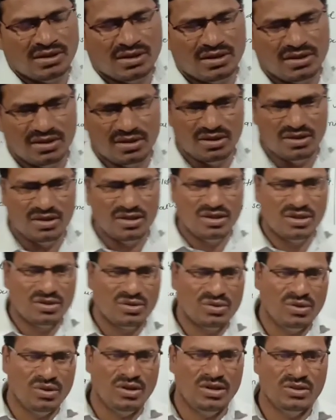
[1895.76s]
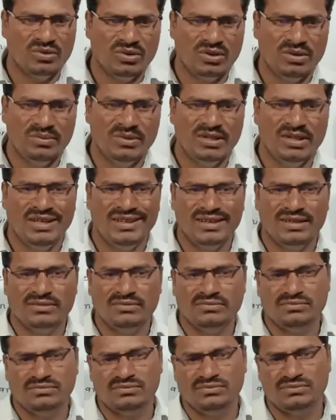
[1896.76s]
nerve cord will be there,
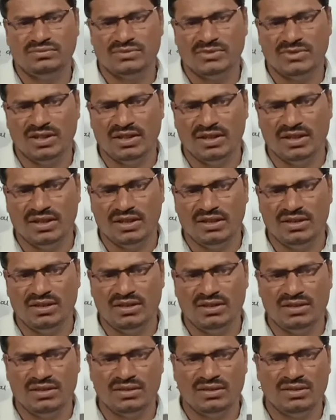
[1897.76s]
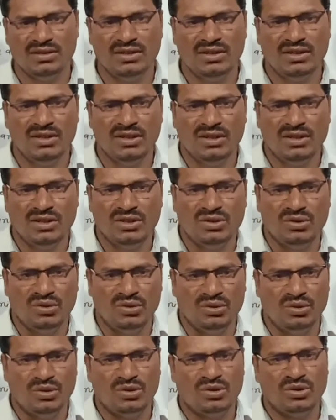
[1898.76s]
again
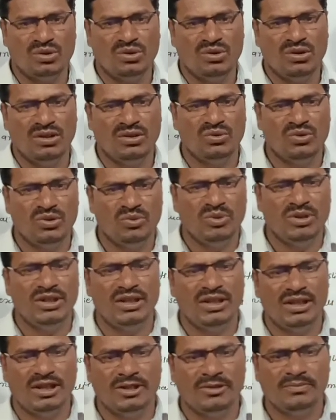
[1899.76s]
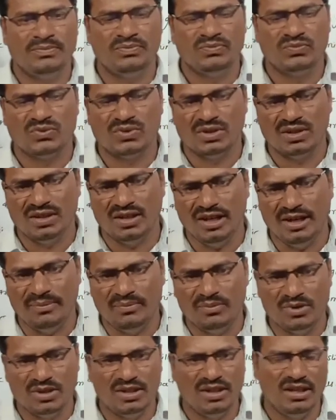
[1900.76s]
notochord will be there.
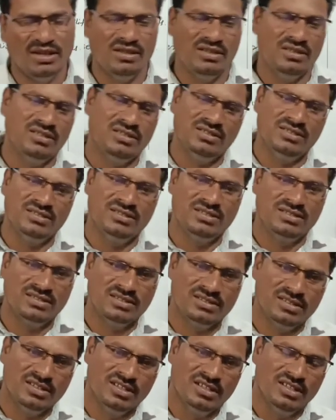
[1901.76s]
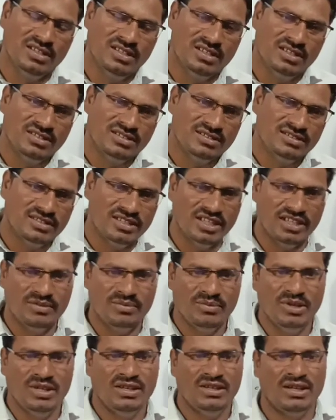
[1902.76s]
After that
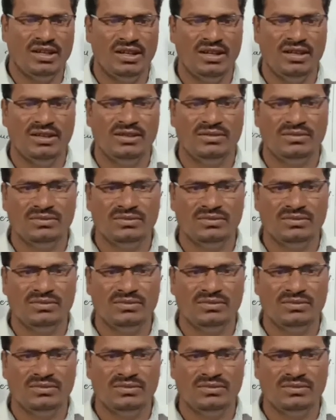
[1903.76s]
segmental